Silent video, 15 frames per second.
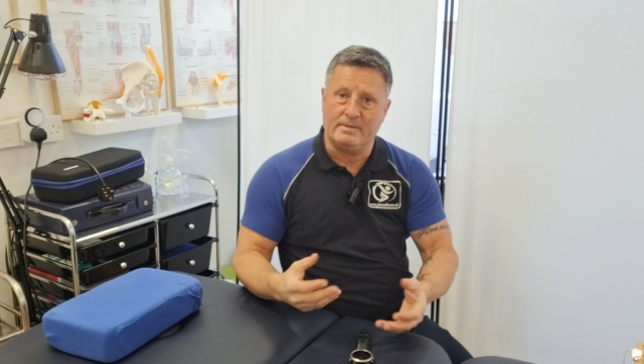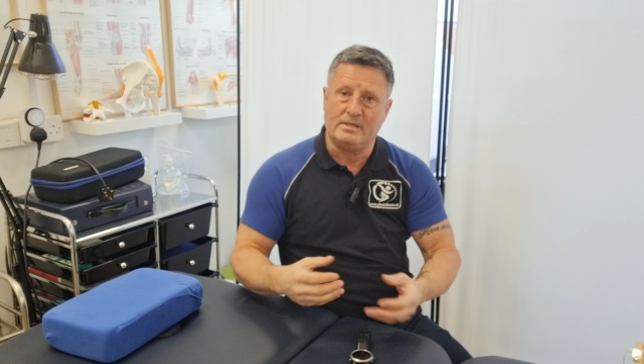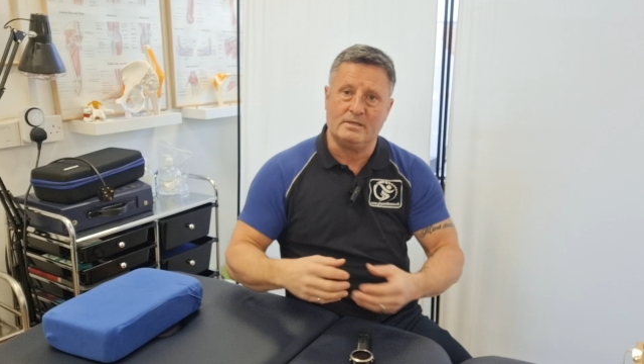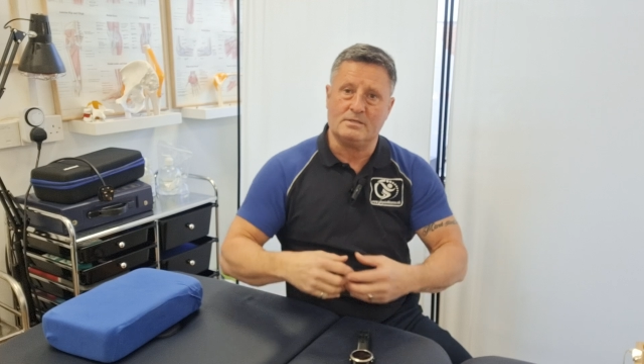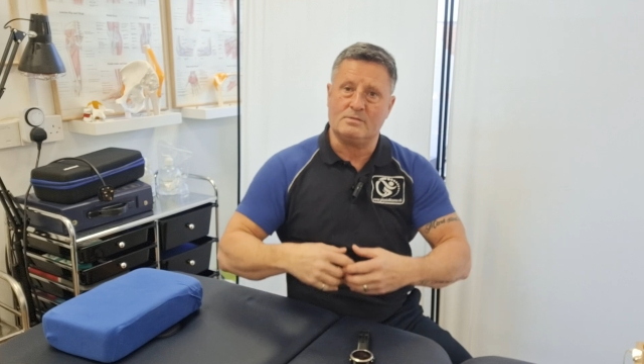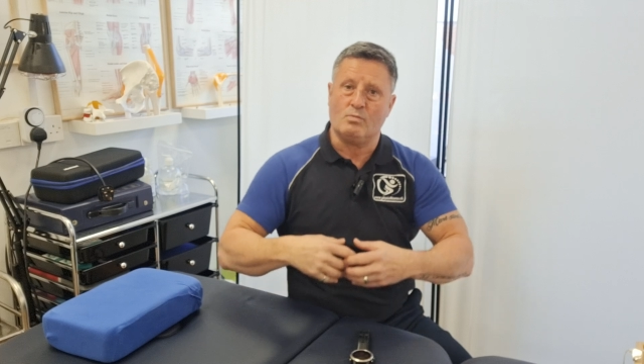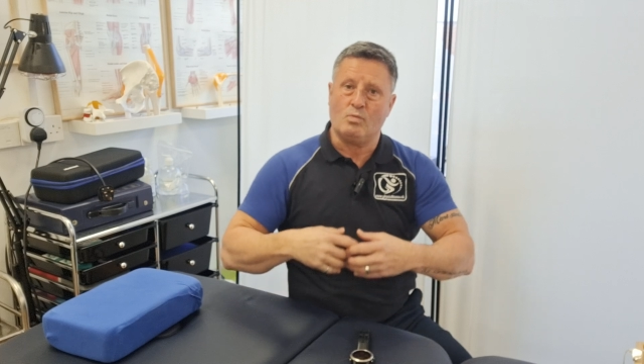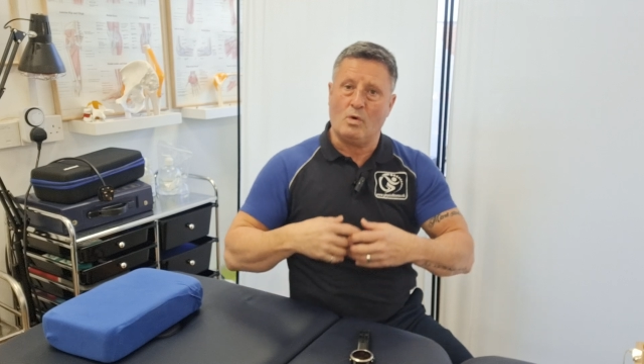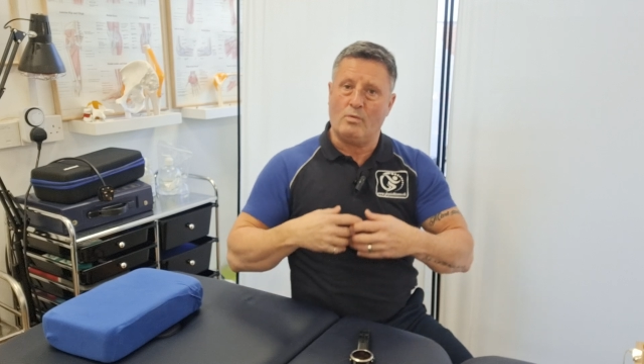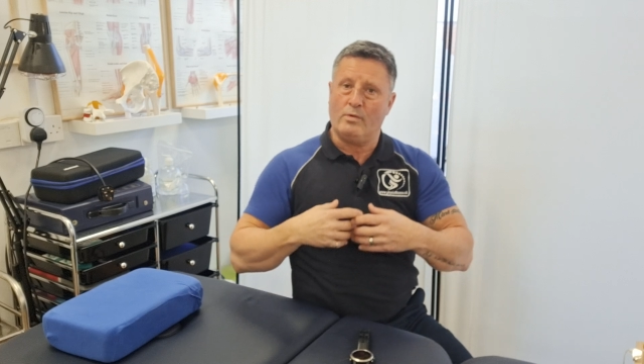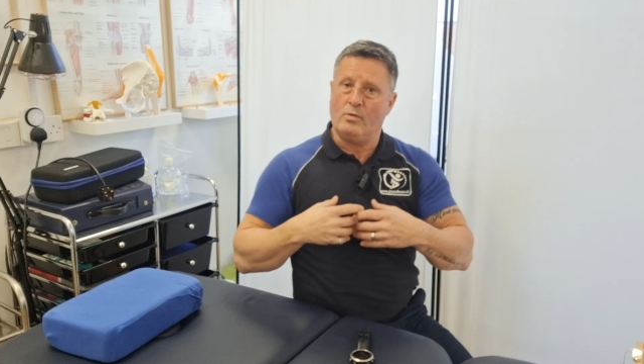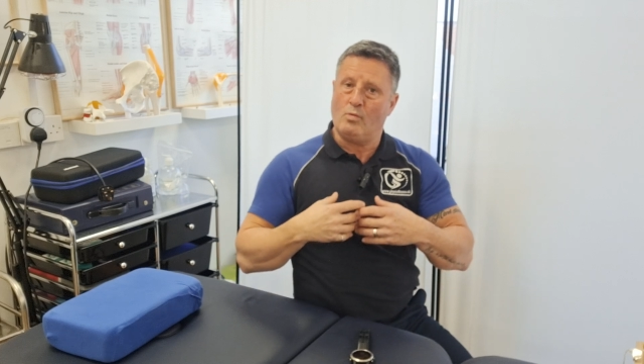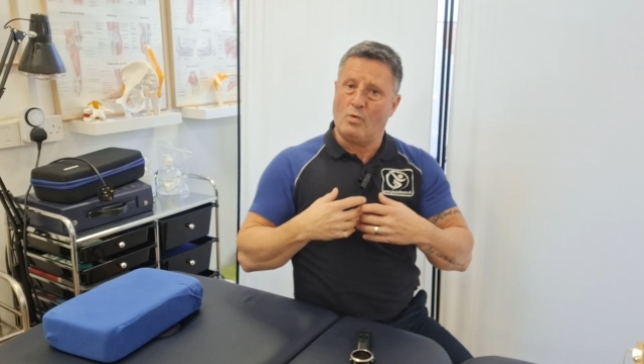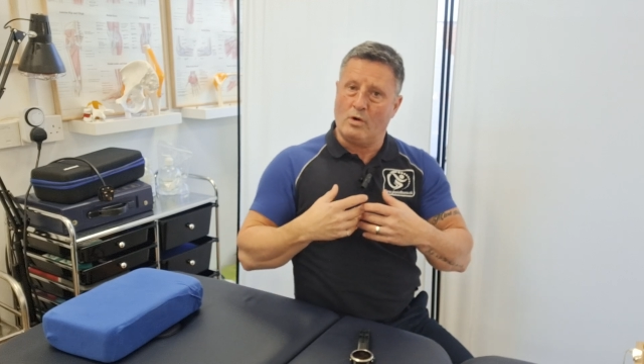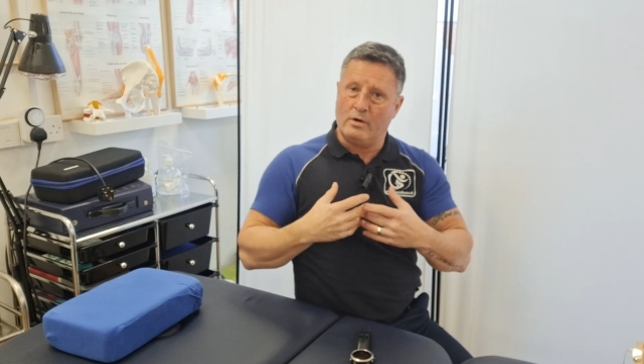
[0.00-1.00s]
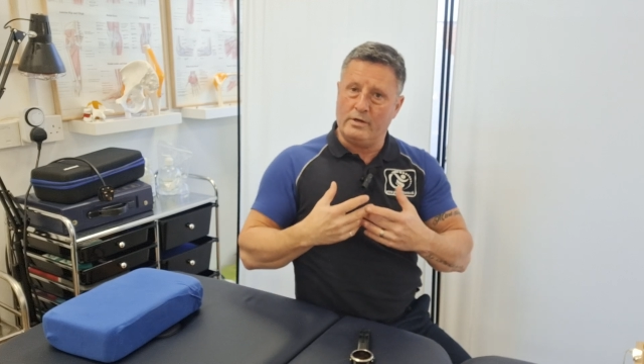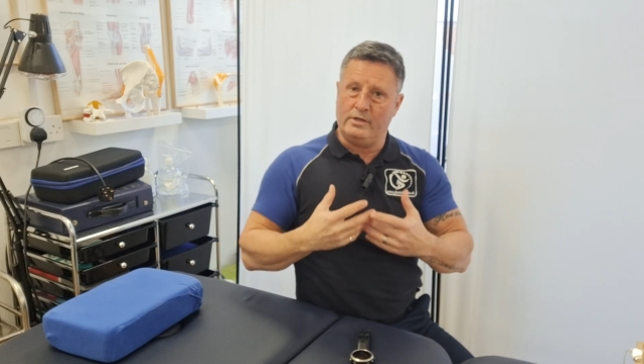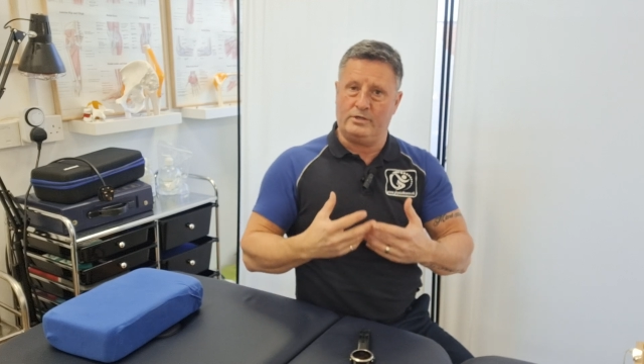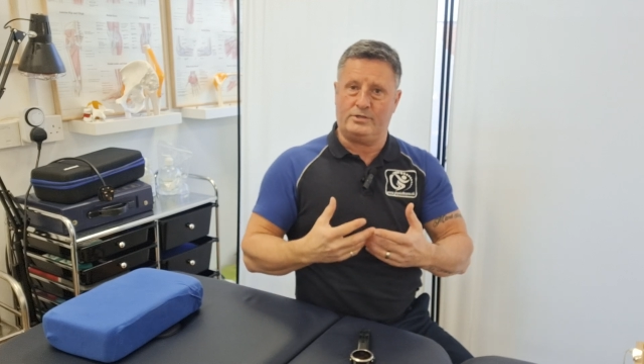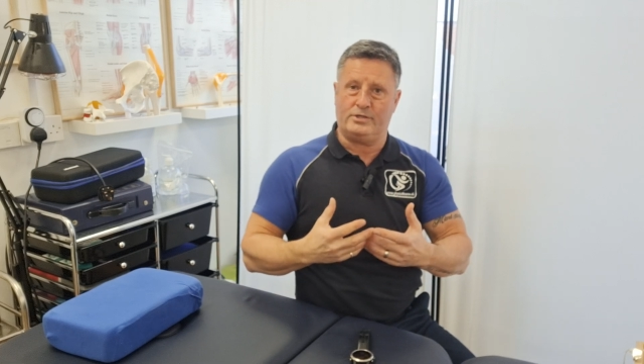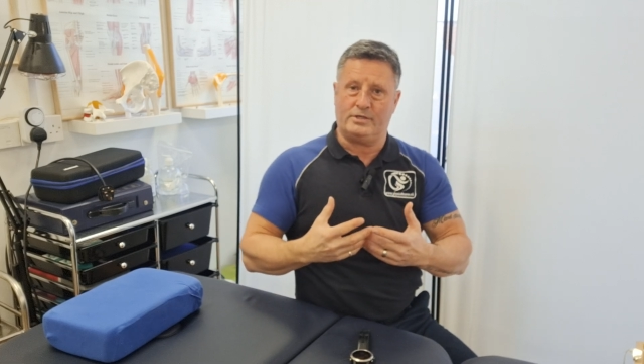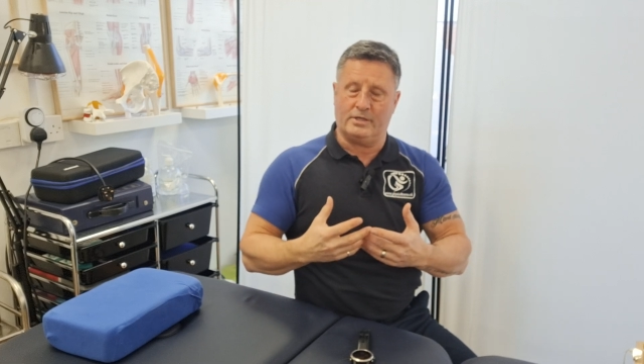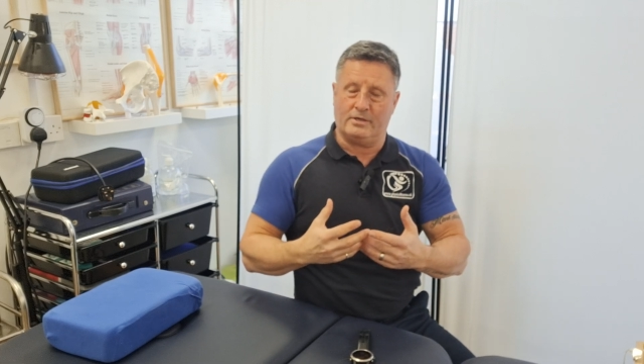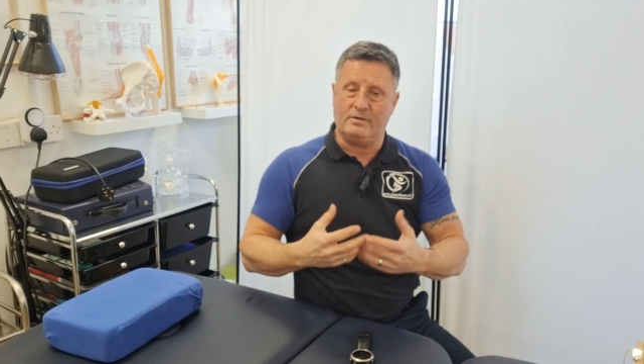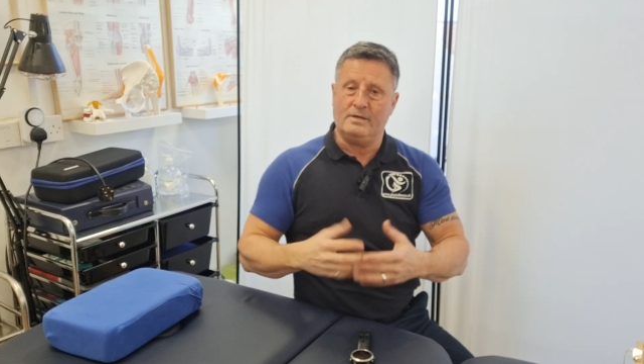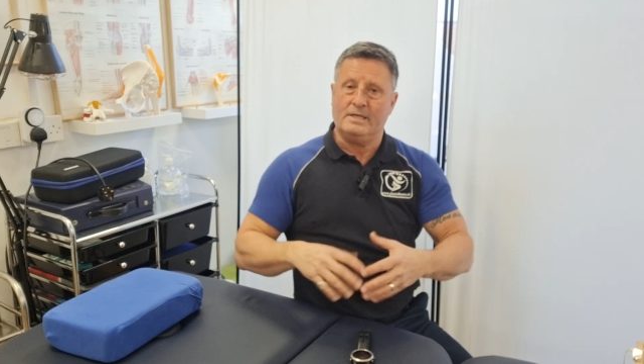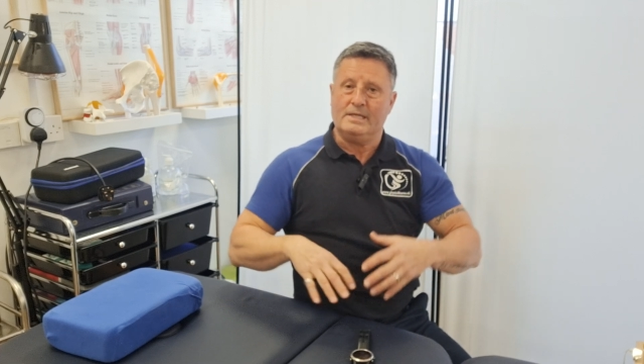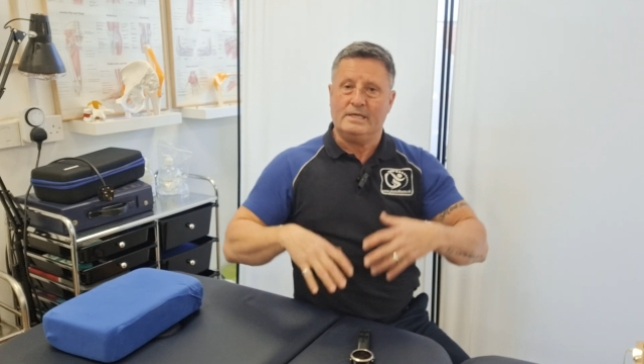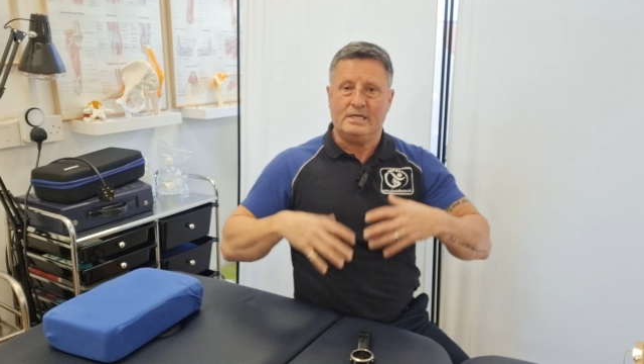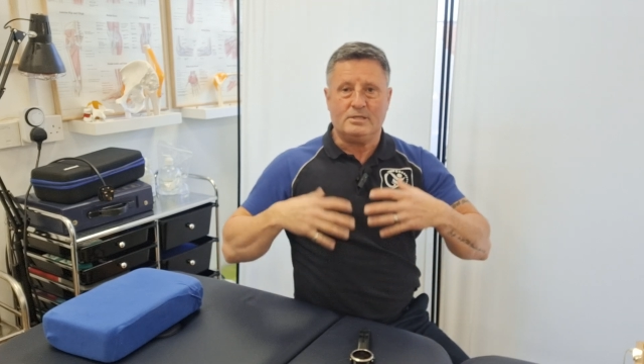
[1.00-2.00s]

because what we want you to do